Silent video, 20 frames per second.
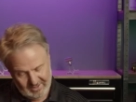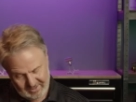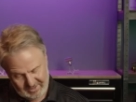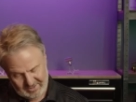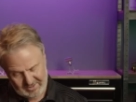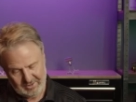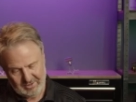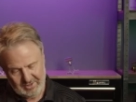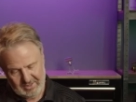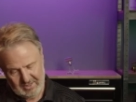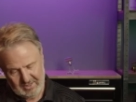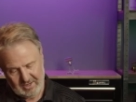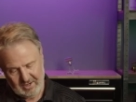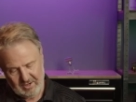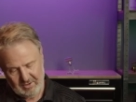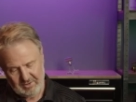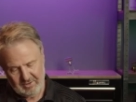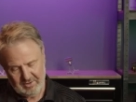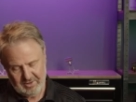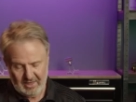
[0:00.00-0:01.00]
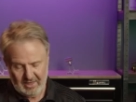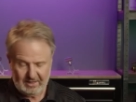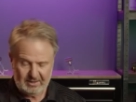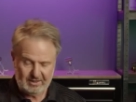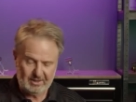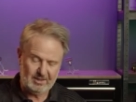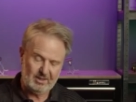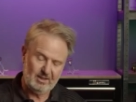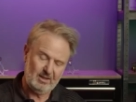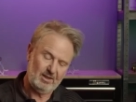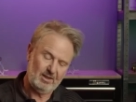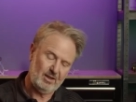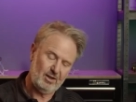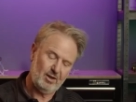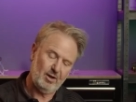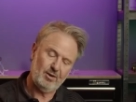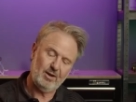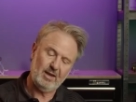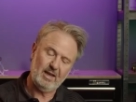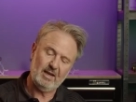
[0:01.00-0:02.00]
So there you go, that's the
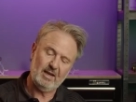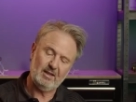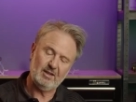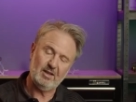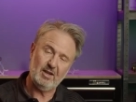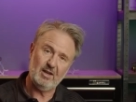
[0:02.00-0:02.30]
corrugated